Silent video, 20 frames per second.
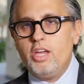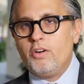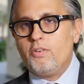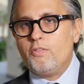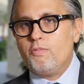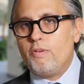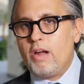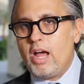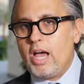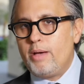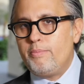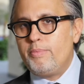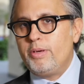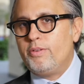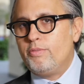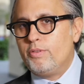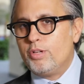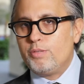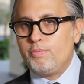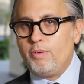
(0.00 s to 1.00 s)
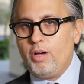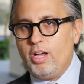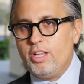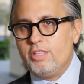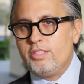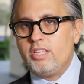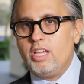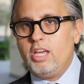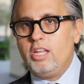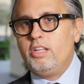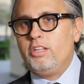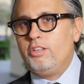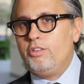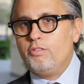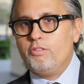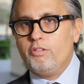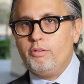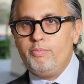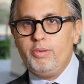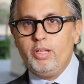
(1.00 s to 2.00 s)
rapid response, and a
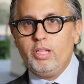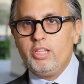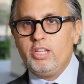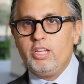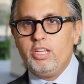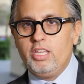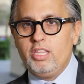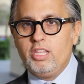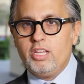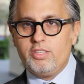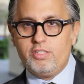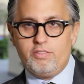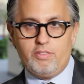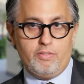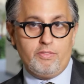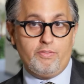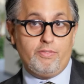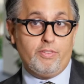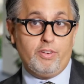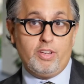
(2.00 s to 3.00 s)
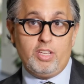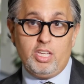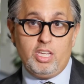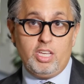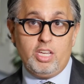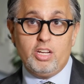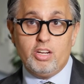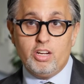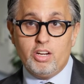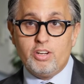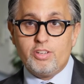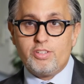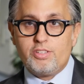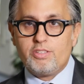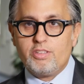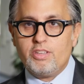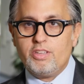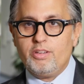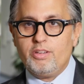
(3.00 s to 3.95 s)
durability that's for years.